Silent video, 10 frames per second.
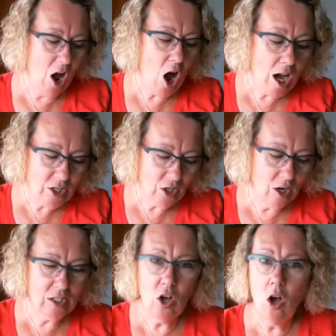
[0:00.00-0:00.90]
Hot
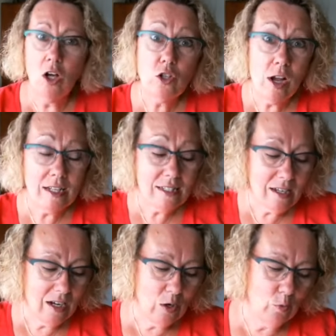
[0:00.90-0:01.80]
dogs all dressed.
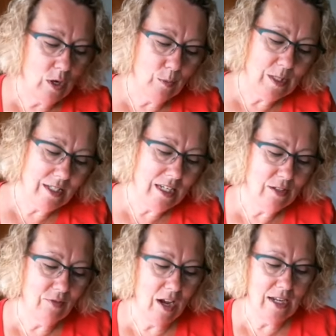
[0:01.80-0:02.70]
We proceed to
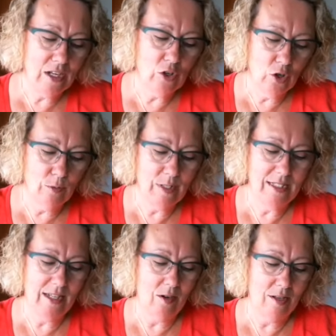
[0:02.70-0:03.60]
find a curb to
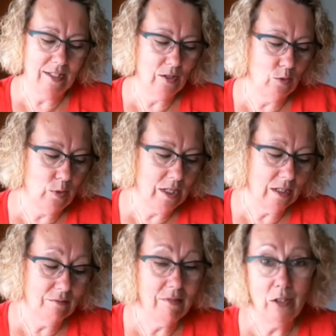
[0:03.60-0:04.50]
sit on so that we
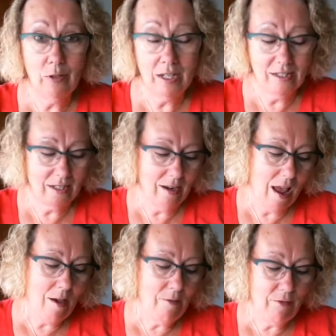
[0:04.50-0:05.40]
can, you guessed it,
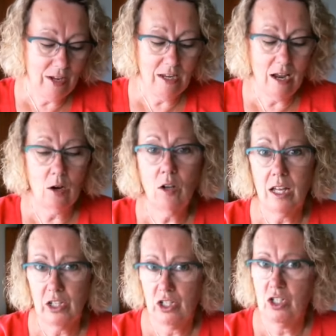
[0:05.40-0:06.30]
feed our
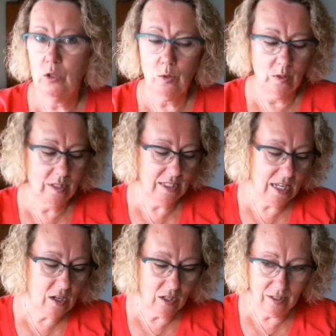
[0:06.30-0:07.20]
lunch to the
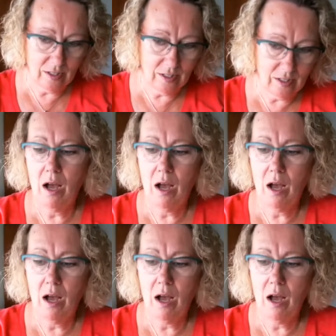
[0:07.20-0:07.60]
seagulls.